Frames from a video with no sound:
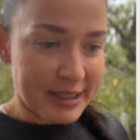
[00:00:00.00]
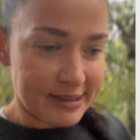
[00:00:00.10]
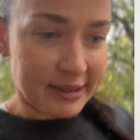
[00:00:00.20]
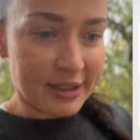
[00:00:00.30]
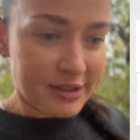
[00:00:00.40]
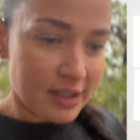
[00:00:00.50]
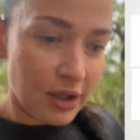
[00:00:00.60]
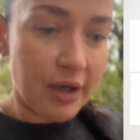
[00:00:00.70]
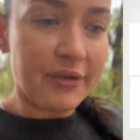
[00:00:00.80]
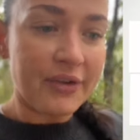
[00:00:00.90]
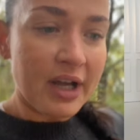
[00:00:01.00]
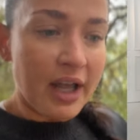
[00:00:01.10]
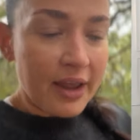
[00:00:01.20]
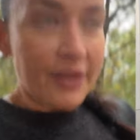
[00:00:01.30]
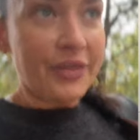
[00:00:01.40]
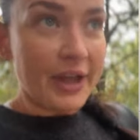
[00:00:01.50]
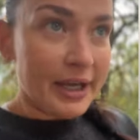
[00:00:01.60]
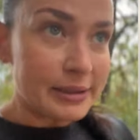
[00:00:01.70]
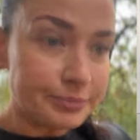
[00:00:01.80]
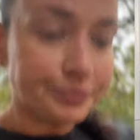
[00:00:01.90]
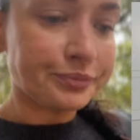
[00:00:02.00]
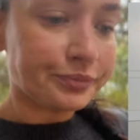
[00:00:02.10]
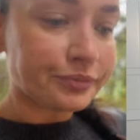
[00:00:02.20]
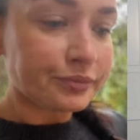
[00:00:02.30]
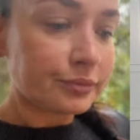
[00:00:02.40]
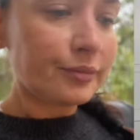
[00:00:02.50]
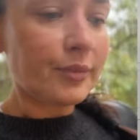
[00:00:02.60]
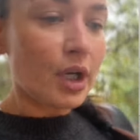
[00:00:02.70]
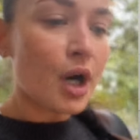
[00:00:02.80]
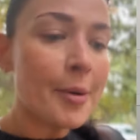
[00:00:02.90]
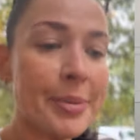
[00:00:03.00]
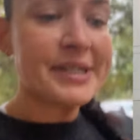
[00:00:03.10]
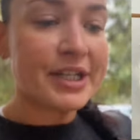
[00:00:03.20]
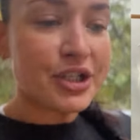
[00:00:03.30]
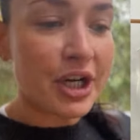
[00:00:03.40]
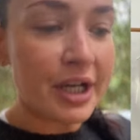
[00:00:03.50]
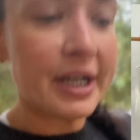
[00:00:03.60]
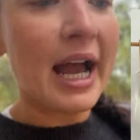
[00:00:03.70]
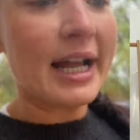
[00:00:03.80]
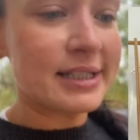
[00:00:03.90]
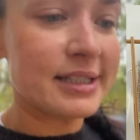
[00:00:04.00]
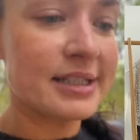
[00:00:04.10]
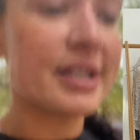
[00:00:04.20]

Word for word: basically, because a lot of the composition and